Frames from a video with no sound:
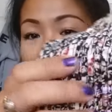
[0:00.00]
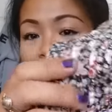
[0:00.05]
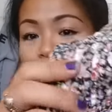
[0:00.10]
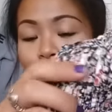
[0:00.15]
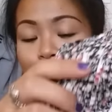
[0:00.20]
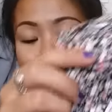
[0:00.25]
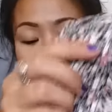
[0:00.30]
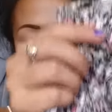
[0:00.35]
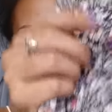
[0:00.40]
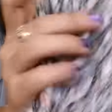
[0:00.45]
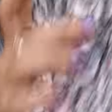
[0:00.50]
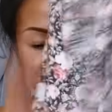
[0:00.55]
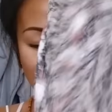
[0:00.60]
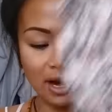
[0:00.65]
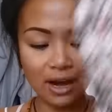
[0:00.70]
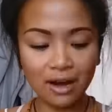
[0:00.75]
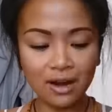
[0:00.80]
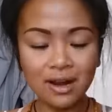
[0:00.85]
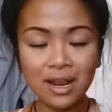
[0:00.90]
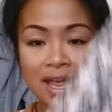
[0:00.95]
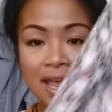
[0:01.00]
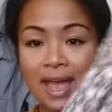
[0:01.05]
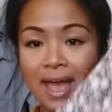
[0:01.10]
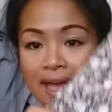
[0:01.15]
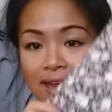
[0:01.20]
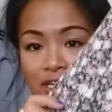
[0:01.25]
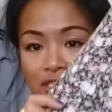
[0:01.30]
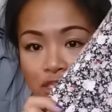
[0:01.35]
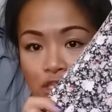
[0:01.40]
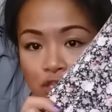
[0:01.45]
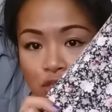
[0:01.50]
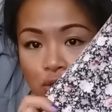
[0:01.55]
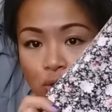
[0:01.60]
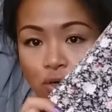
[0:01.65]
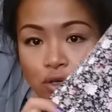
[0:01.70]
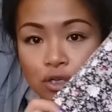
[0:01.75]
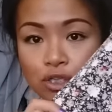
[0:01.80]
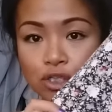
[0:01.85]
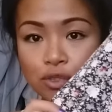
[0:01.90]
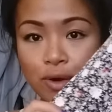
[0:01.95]
middle there, and it's a
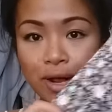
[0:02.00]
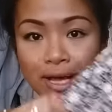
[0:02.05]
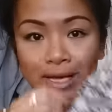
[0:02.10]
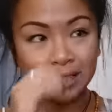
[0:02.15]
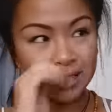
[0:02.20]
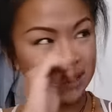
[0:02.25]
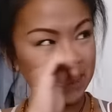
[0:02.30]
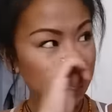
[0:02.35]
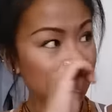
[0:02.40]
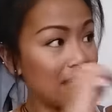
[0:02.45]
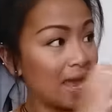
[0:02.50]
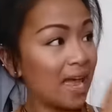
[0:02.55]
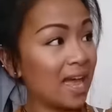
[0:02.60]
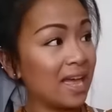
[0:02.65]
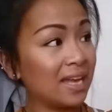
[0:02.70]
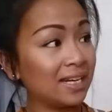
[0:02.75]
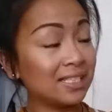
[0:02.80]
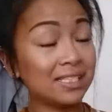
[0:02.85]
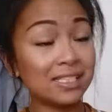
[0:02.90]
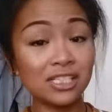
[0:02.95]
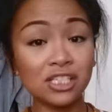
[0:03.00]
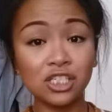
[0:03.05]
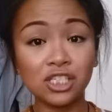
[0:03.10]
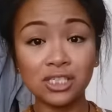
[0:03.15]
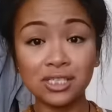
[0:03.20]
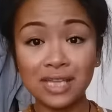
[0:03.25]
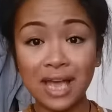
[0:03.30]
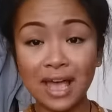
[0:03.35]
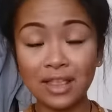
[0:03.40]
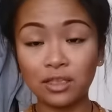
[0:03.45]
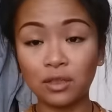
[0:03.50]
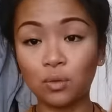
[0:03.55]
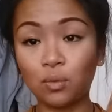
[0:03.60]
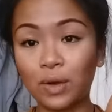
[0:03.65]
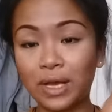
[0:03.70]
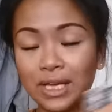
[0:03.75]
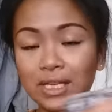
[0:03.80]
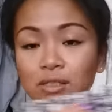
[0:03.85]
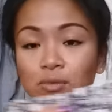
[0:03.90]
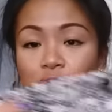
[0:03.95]
shorter dress, and it cinches at the
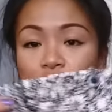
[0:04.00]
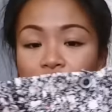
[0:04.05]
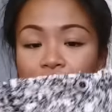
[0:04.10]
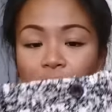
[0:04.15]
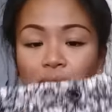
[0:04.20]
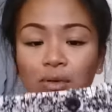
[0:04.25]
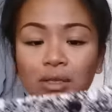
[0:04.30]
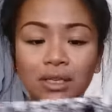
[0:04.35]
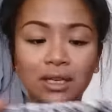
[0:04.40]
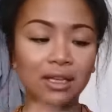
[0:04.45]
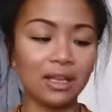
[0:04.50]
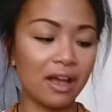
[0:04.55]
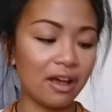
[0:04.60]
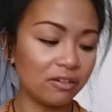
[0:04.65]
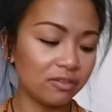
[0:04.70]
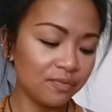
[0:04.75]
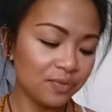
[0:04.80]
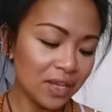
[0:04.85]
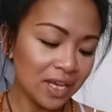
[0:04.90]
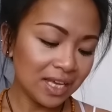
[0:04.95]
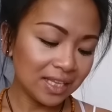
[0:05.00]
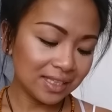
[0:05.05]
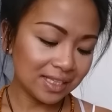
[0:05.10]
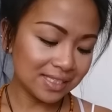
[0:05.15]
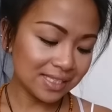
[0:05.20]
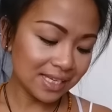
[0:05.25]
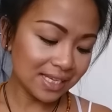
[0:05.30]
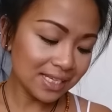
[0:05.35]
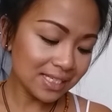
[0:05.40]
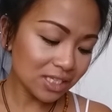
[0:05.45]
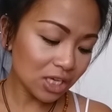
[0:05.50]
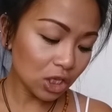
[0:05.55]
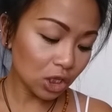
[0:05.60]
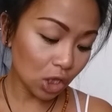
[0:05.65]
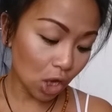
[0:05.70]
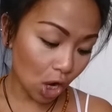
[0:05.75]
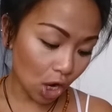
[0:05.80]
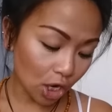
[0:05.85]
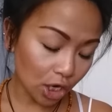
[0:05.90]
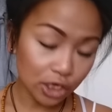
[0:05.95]
waist, which I really love. This is a
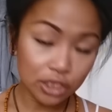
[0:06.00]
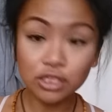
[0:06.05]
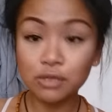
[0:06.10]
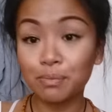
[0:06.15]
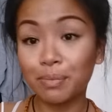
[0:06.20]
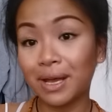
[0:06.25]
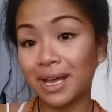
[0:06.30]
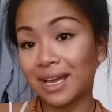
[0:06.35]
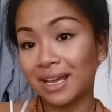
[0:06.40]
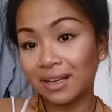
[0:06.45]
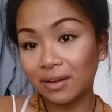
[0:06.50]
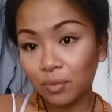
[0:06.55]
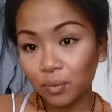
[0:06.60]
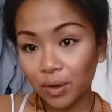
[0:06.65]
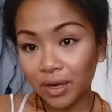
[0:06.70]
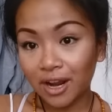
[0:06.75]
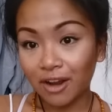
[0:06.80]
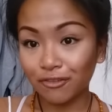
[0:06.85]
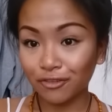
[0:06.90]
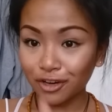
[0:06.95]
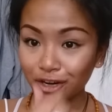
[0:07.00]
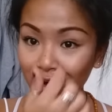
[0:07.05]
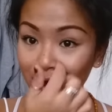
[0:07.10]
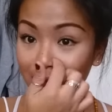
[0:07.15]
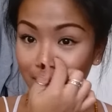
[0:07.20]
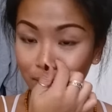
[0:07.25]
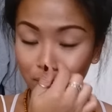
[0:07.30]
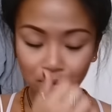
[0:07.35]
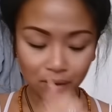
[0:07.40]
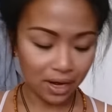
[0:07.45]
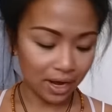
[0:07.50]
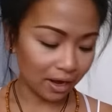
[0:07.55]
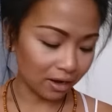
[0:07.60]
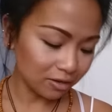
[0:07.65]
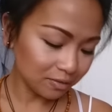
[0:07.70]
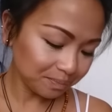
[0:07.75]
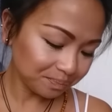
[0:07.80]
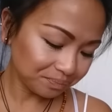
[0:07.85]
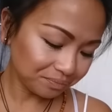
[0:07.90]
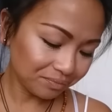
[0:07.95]
large, but whatever, I don't
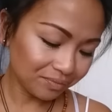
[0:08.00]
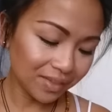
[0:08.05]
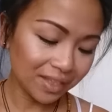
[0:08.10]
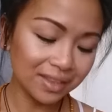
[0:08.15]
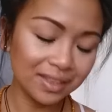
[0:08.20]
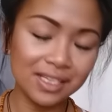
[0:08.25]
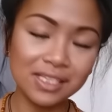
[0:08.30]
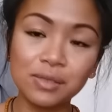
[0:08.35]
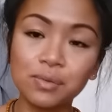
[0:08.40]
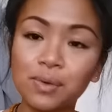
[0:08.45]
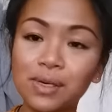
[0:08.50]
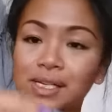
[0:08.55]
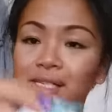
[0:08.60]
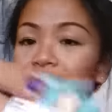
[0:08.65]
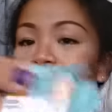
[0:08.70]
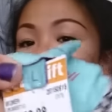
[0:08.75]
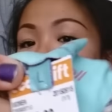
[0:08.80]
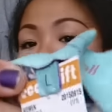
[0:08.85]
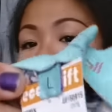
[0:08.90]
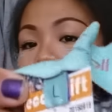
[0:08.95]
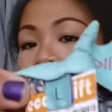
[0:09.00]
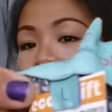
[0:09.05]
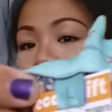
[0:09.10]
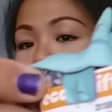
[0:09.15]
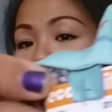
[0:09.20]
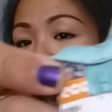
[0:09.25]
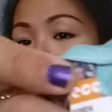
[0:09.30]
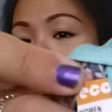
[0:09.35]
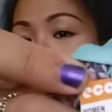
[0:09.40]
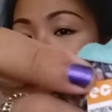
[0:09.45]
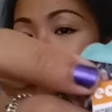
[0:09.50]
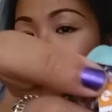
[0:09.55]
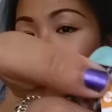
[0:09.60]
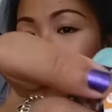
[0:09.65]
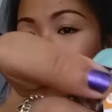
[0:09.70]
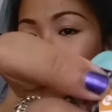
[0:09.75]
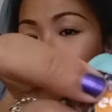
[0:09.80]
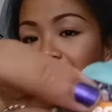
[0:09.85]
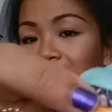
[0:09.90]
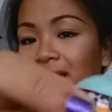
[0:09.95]
care. This was
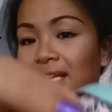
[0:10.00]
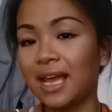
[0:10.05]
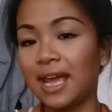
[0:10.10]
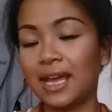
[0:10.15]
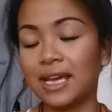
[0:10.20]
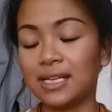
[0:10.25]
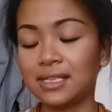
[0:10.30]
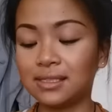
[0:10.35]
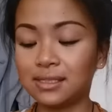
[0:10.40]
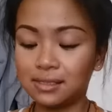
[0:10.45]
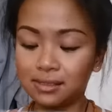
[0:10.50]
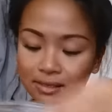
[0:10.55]
$2.98.